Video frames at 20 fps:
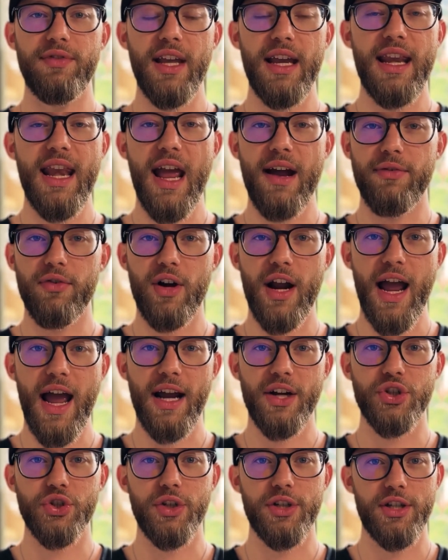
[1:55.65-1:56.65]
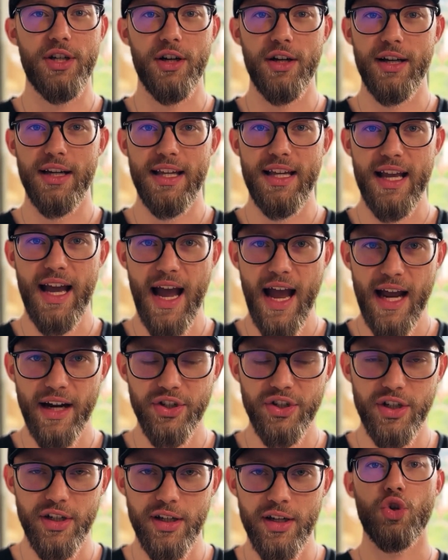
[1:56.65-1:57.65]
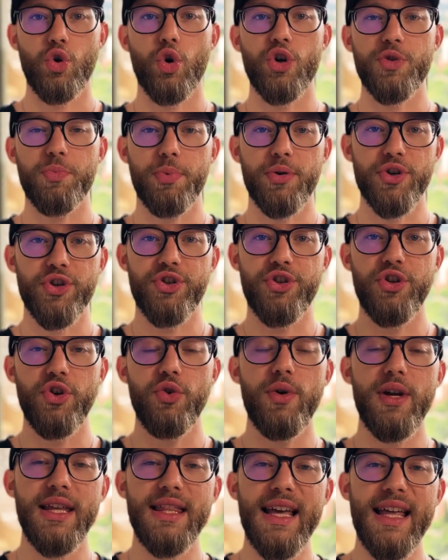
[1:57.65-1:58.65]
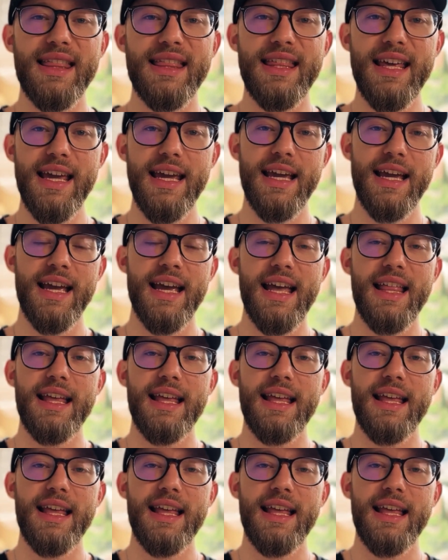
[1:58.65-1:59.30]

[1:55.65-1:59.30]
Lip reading: they never actually took any action towards pursuing that thing